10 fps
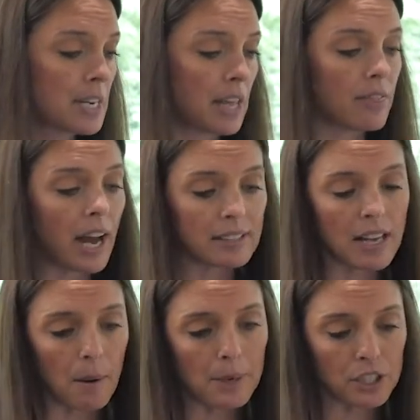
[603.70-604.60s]
that's
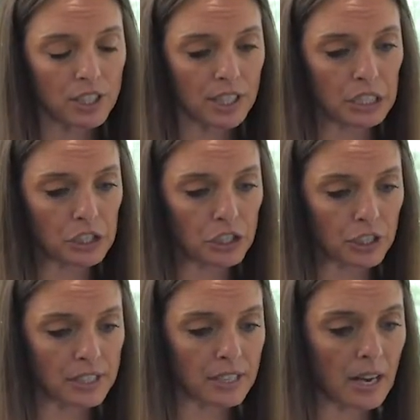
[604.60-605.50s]
how much the
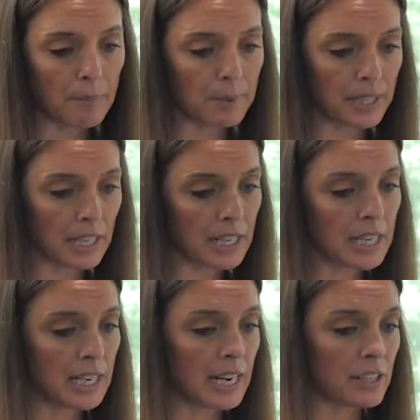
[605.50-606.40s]
insurance company
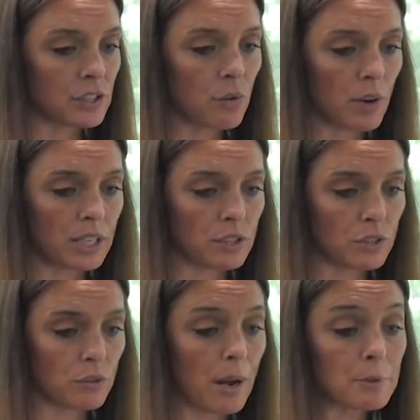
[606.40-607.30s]
is going
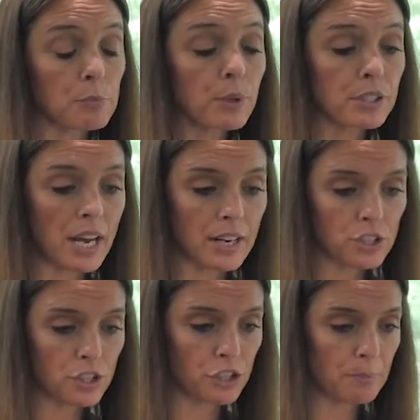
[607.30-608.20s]
to, how much
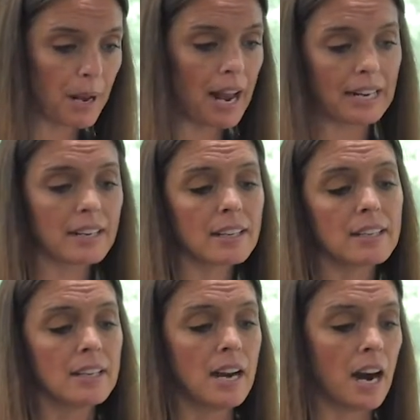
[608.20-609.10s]
protection you're buying
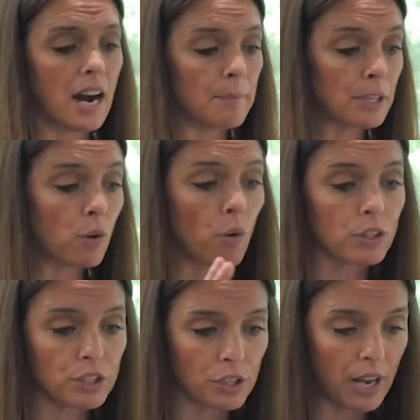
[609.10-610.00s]
in
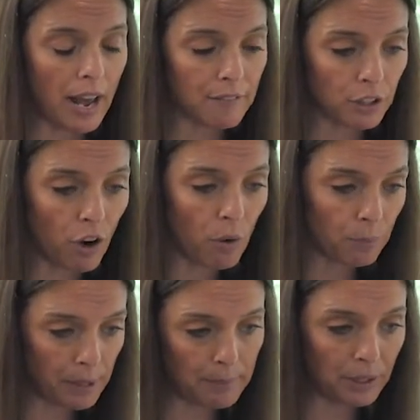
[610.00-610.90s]
order to have your home
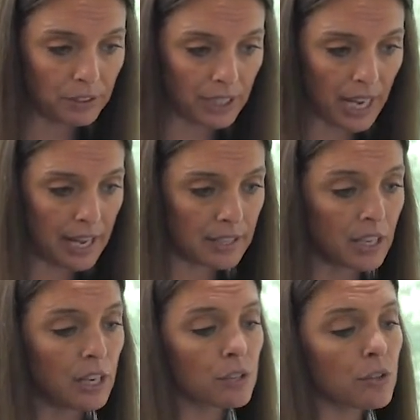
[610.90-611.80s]
rebuilt again.
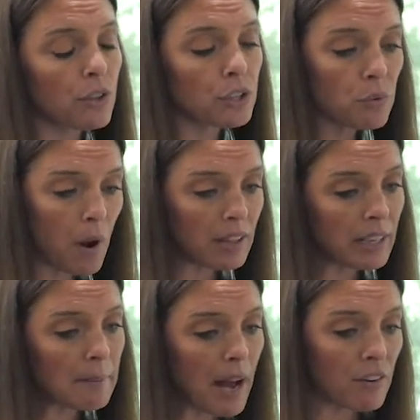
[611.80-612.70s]
So the
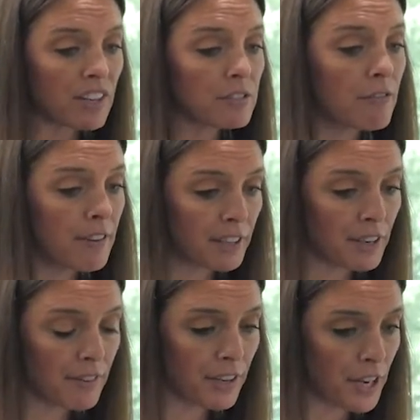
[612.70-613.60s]
dwelling amount is very,
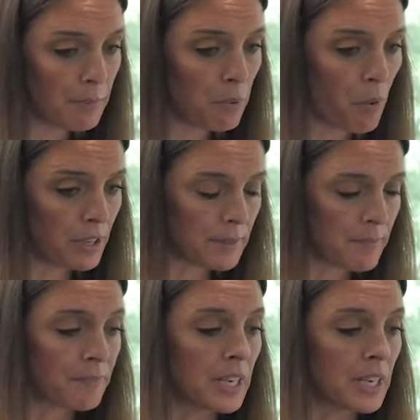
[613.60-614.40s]
very important.